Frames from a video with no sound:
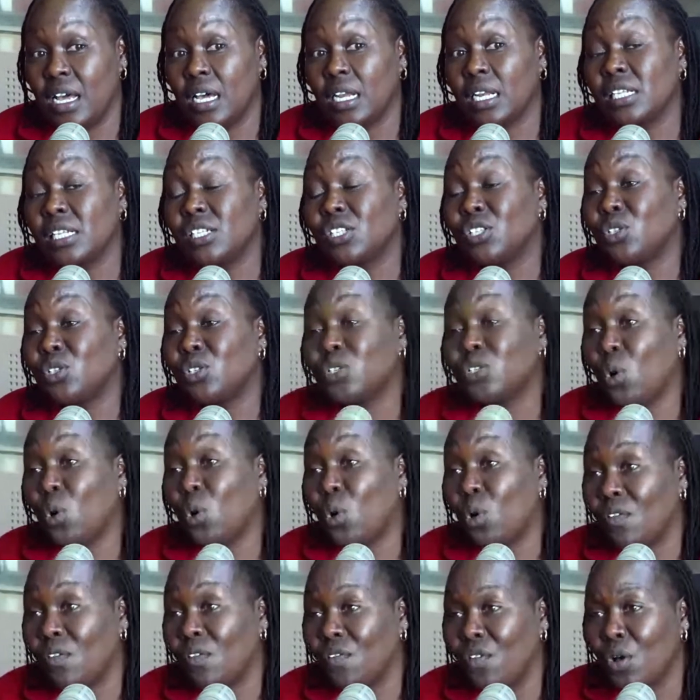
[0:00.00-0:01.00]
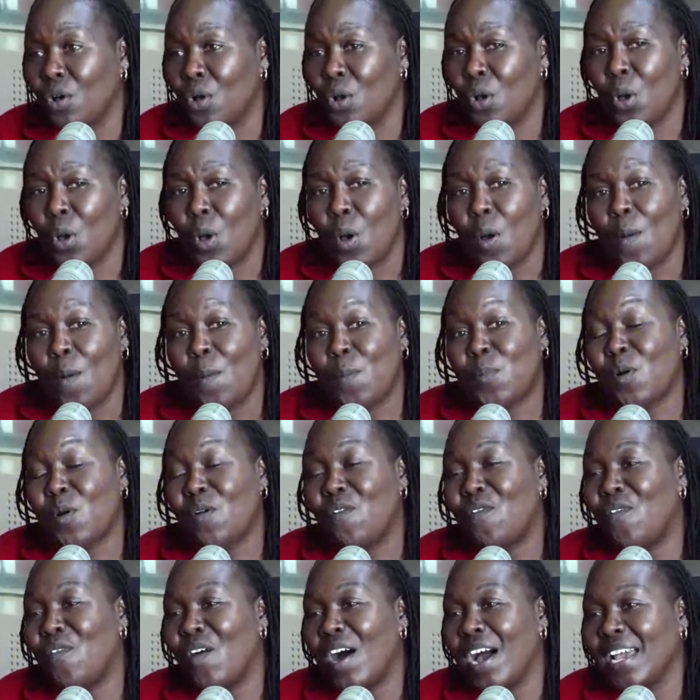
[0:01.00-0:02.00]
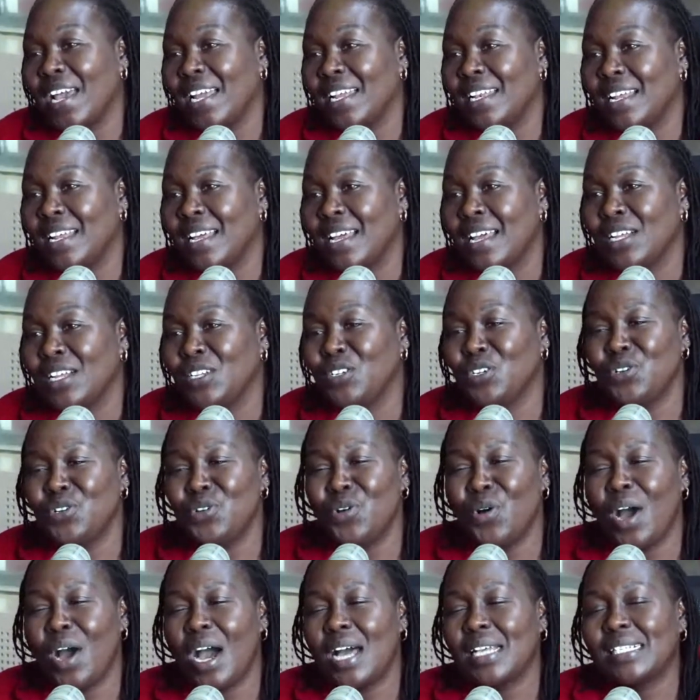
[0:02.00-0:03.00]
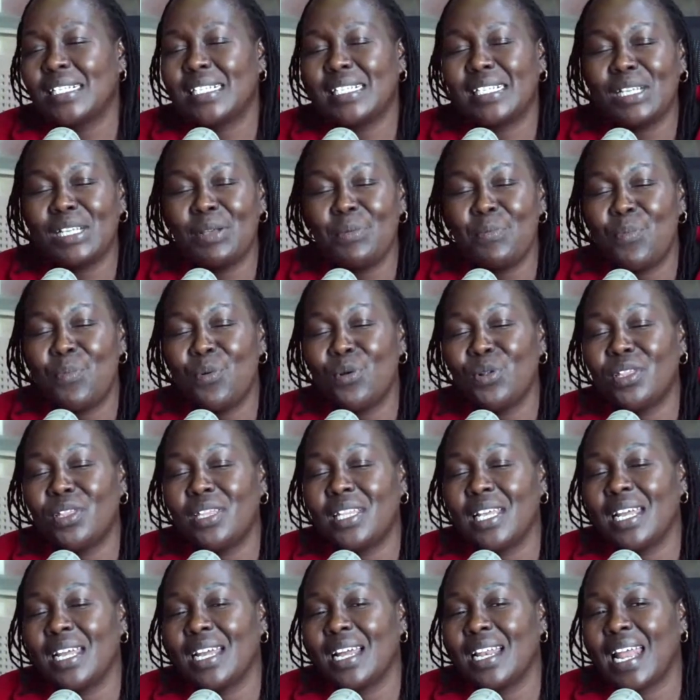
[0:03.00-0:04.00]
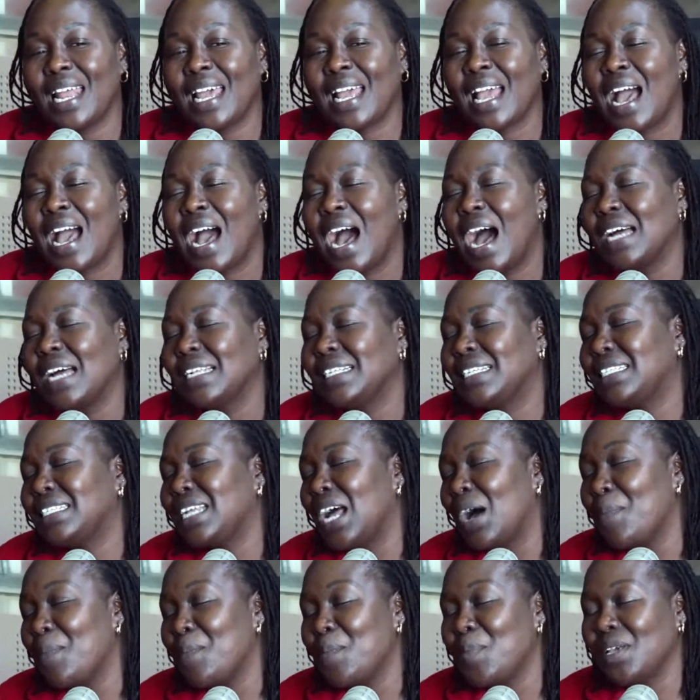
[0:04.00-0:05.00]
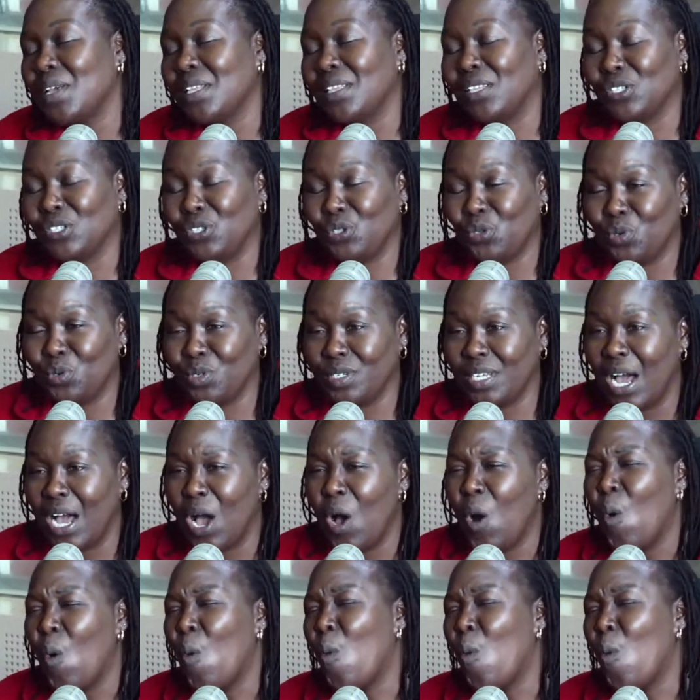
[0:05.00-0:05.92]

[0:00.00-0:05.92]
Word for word: resolve provide. Do you know a simple thing like a tap in the shoulder?